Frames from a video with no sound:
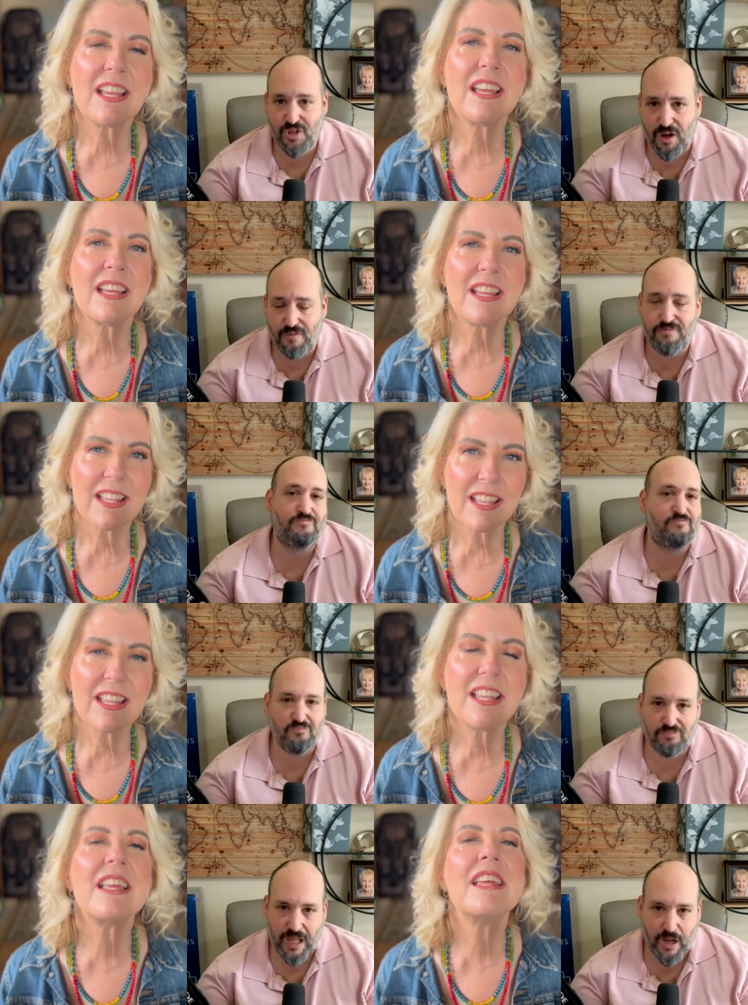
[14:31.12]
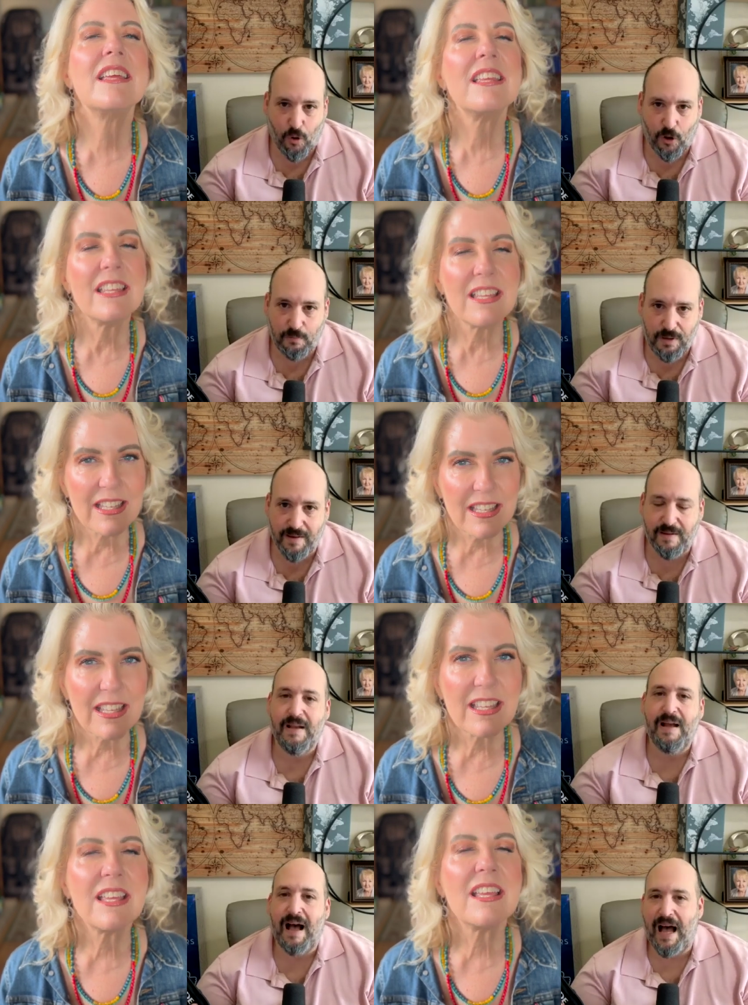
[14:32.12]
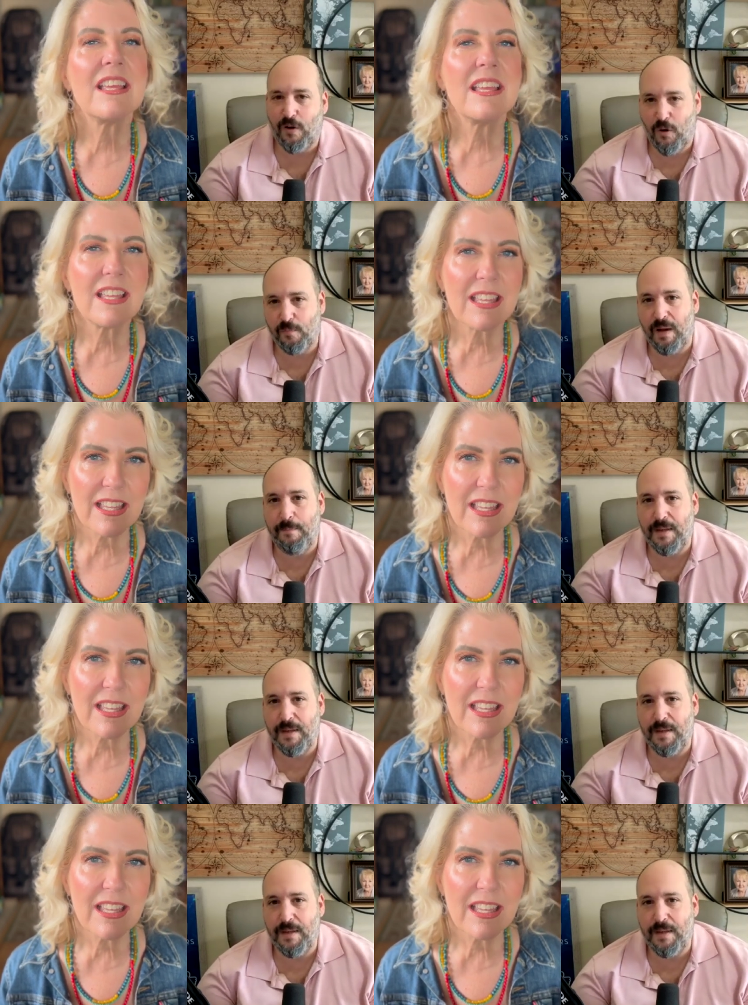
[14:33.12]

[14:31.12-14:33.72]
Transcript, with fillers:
Speaker 1: so they called me. I called